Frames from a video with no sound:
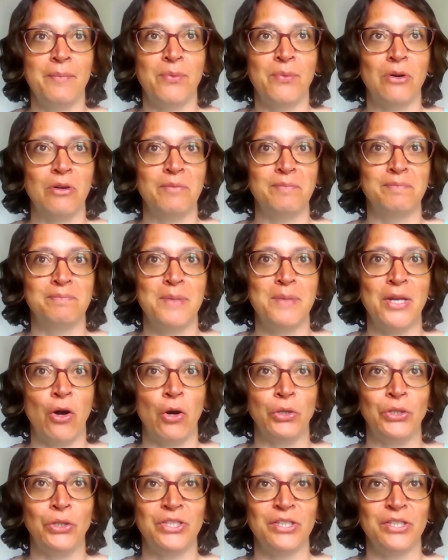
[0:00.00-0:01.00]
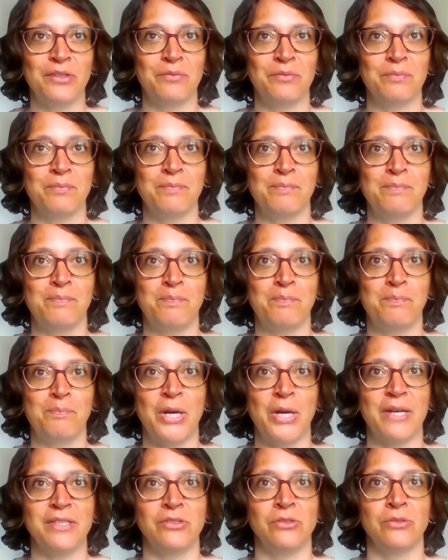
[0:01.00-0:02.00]
But beyond
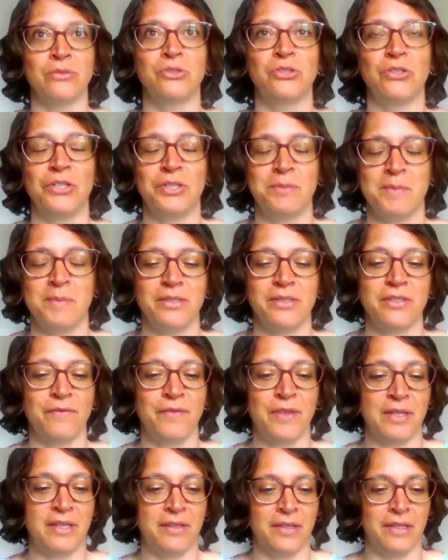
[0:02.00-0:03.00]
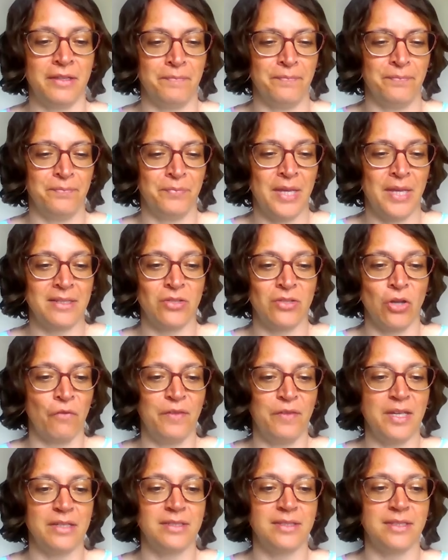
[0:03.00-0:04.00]
personal judgments, it's
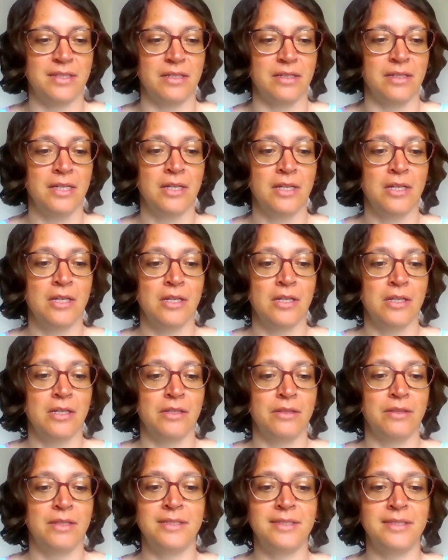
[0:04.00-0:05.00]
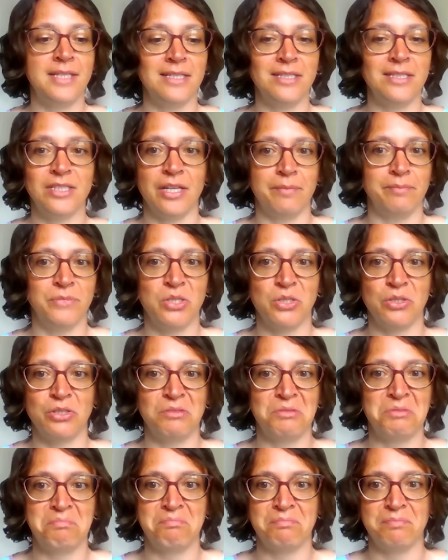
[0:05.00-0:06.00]
obvious that the system
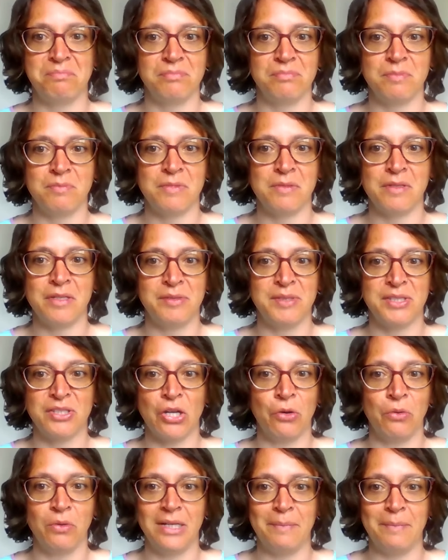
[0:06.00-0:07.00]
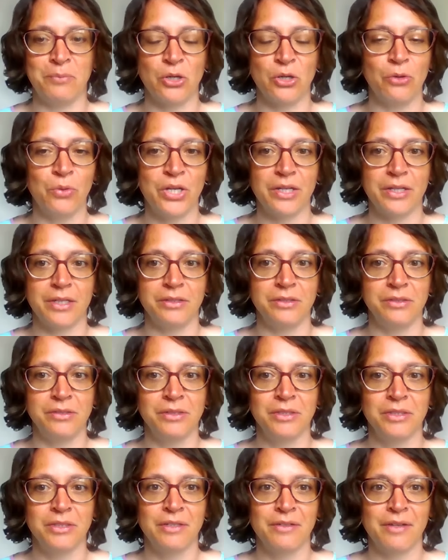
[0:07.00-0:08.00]
just is totally
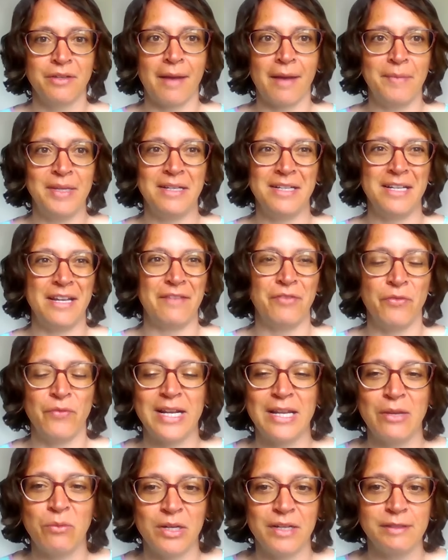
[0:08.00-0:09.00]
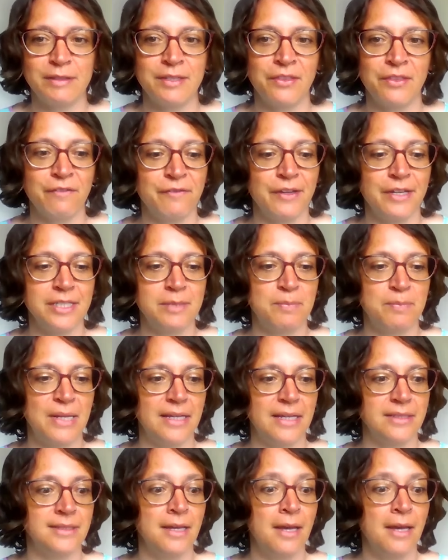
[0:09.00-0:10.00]
broken. I mean, it never really worked in the first
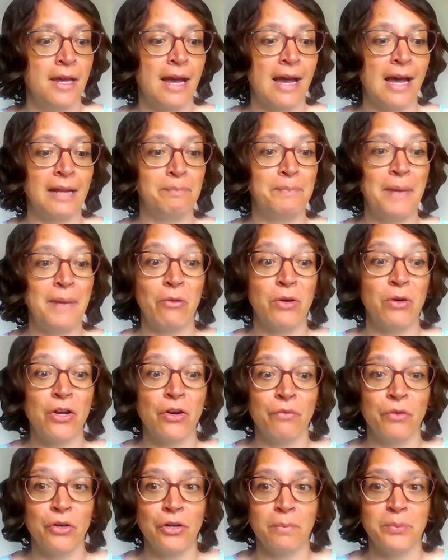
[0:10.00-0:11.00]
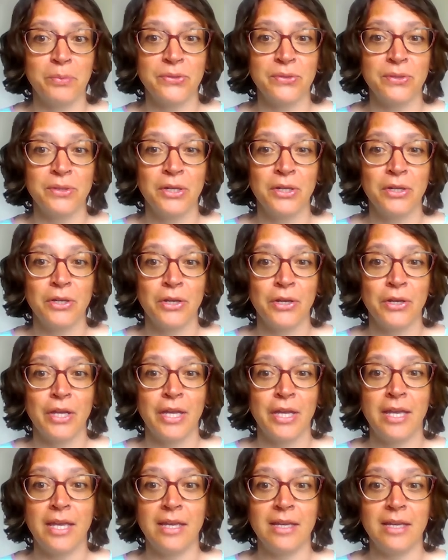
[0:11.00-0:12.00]
place. And power corrupts.
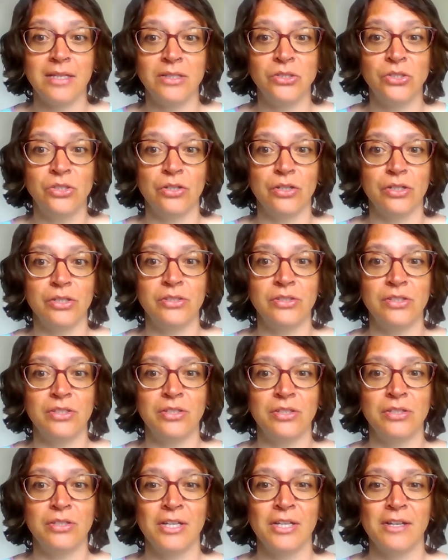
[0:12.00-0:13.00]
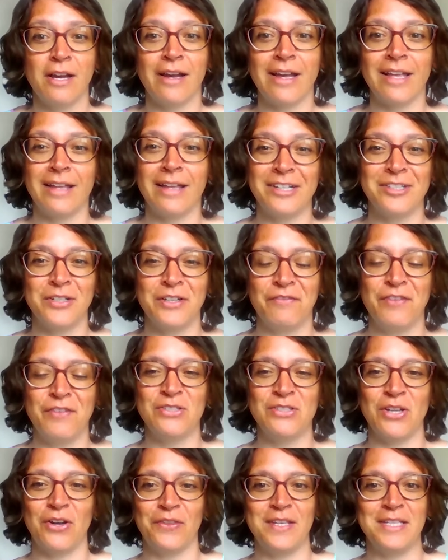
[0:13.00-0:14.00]
He is just... I don't know if you
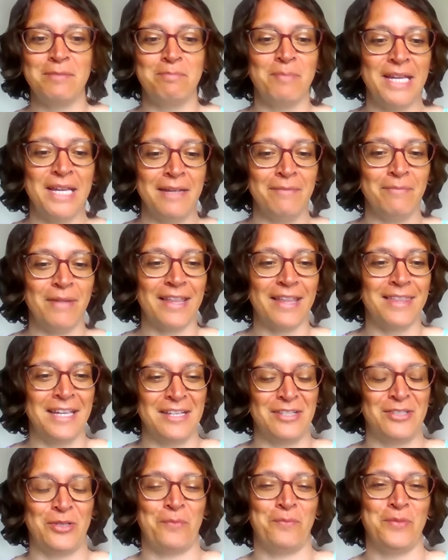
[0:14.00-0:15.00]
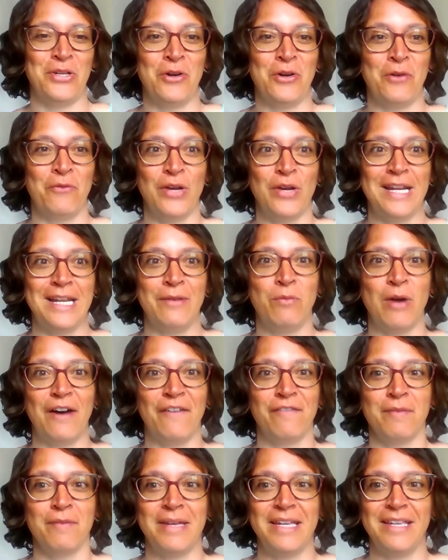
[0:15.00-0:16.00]
saw this meme. I think it summed it up really
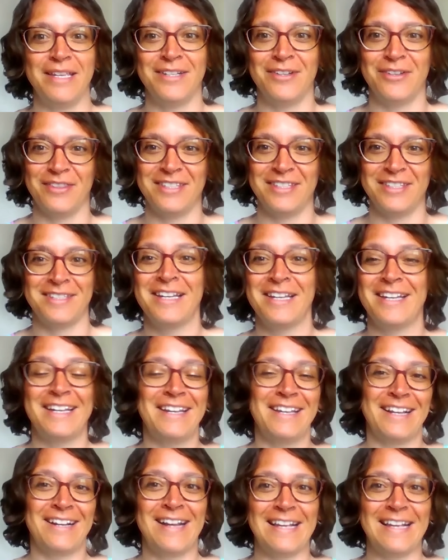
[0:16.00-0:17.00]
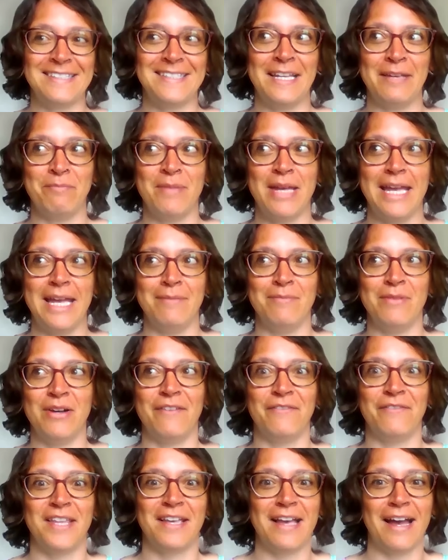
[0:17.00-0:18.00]
well for me. This classic meme
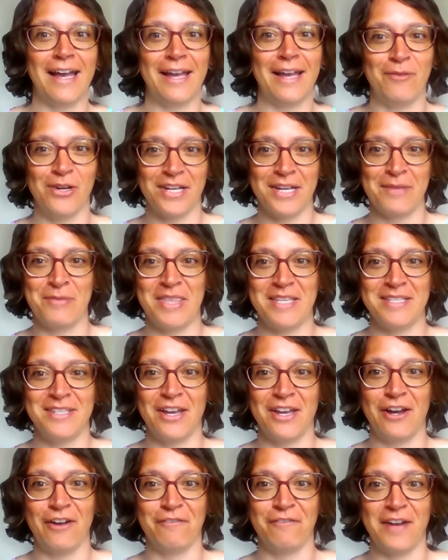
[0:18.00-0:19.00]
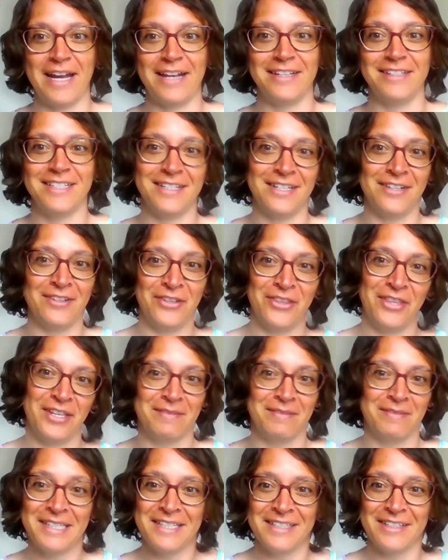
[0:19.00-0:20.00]
of the guy walking with his girlfriend and
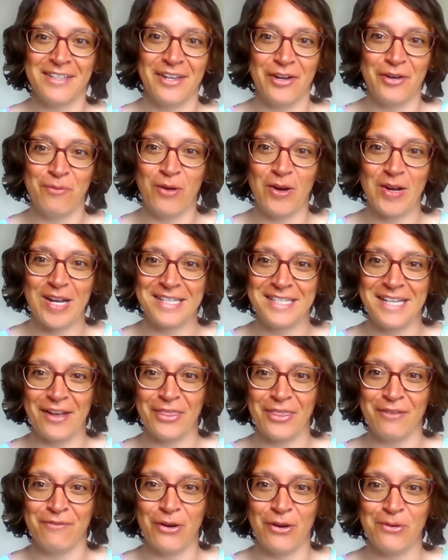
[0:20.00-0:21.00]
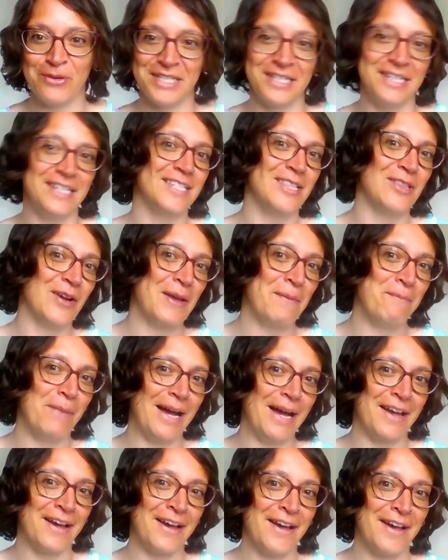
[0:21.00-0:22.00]
another girl walking down the road and he's looking
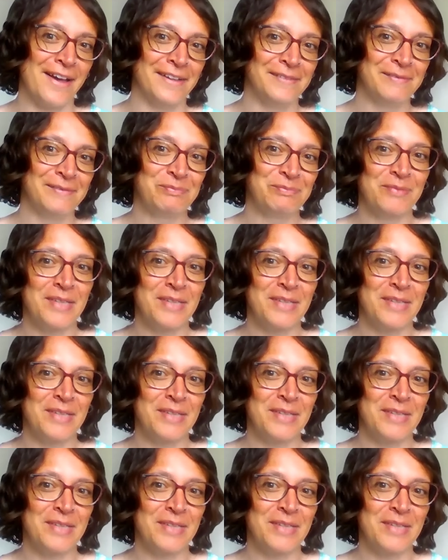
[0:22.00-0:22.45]
back at